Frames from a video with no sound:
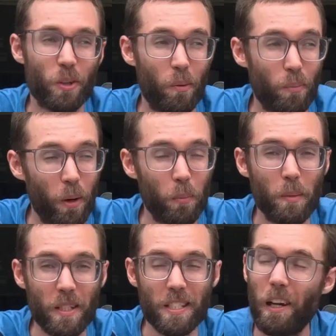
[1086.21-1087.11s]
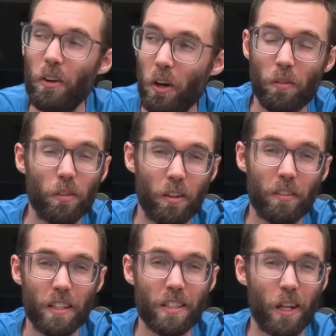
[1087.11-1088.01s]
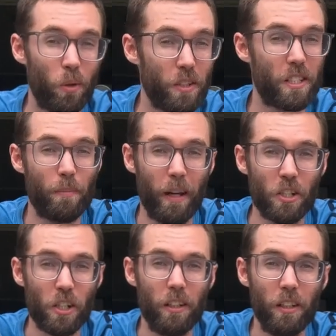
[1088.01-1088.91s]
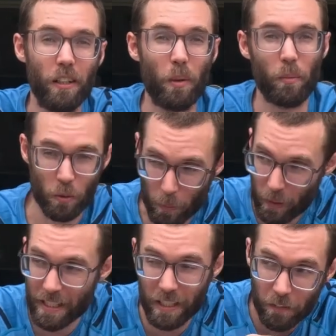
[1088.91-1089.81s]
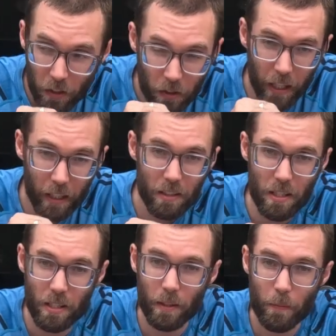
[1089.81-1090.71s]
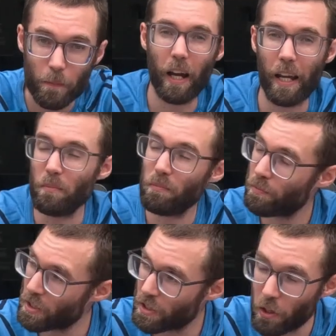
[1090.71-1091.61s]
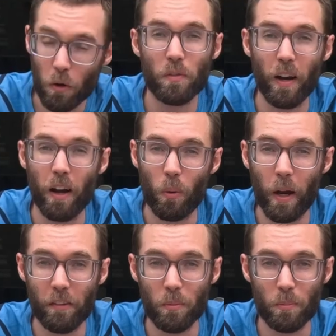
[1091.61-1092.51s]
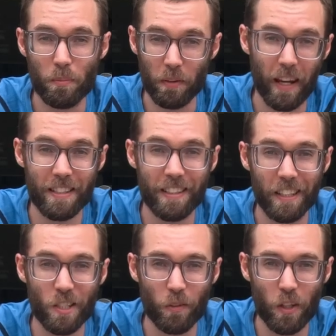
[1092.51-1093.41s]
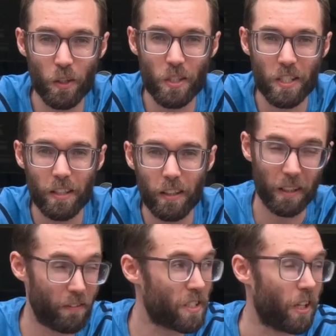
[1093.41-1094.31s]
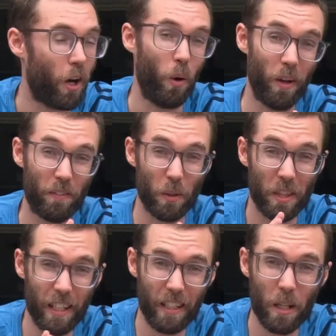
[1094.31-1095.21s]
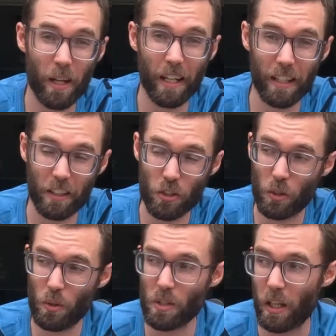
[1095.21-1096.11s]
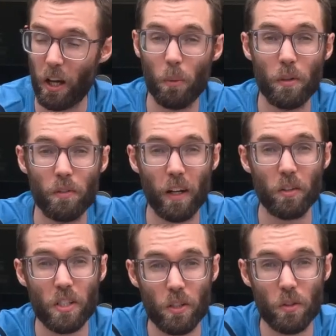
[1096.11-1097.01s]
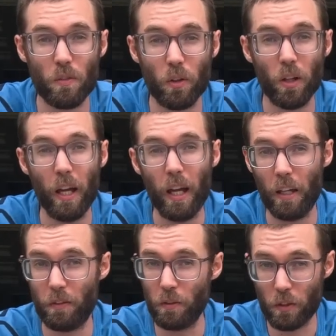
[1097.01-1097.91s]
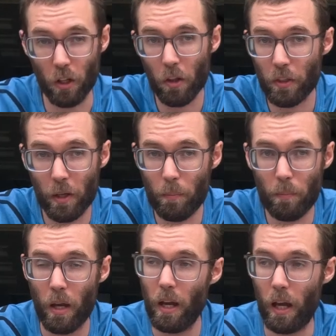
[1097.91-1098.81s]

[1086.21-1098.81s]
so I probably missed out an awful lot of things that I wanted to mention. Probably repeated a few things. I am so far away from perfecting these reviews. But even so, if you were thinking about getting these shoes, I hope you found this useful. If you've got them,